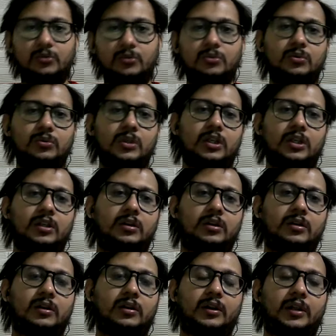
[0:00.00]
to,
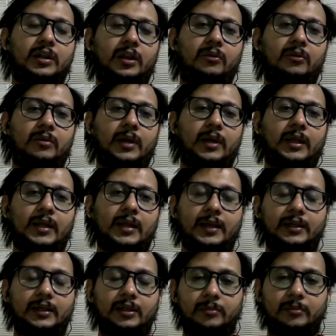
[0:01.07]

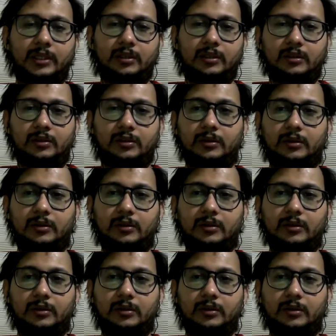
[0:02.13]
Enlightenment.